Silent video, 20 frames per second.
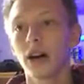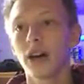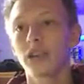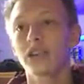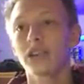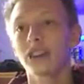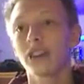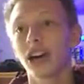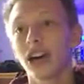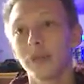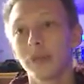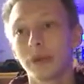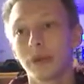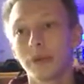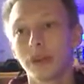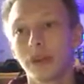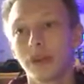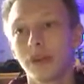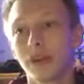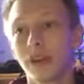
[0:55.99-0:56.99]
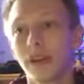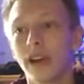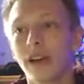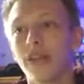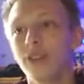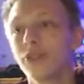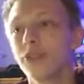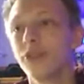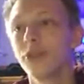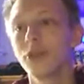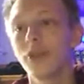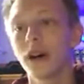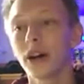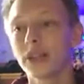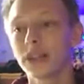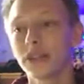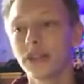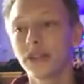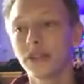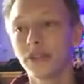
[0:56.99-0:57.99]
slimy meal that is too
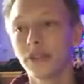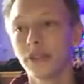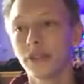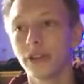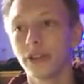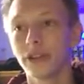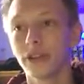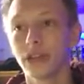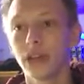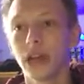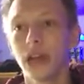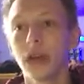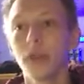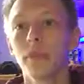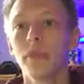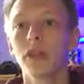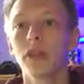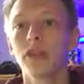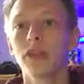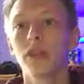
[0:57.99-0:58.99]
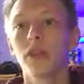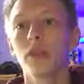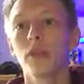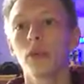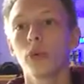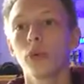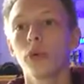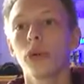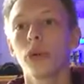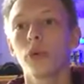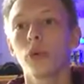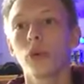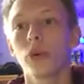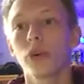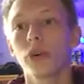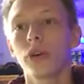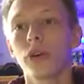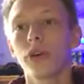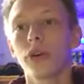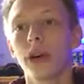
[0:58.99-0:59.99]
hot to eat at first because of the boiling
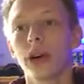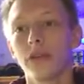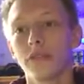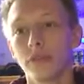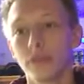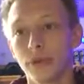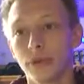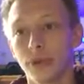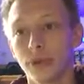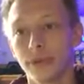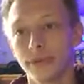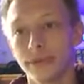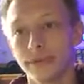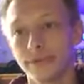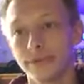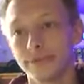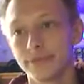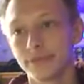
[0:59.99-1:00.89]
water you have to put in it.